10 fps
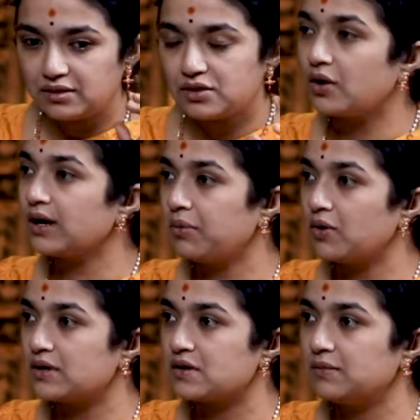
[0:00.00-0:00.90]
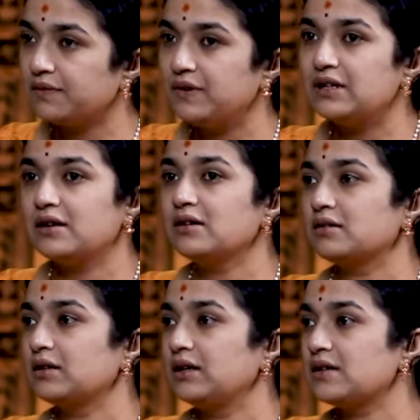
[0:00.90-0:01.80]
talk about a stomach, we think
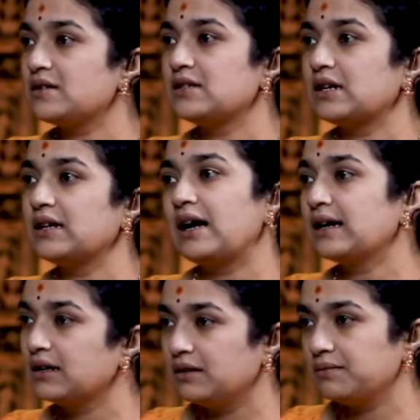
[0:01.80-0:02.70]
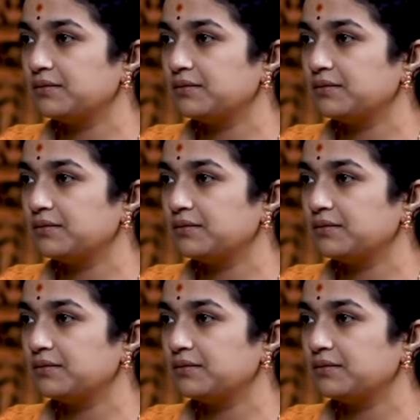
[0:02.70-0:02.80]
that it is Jataragni.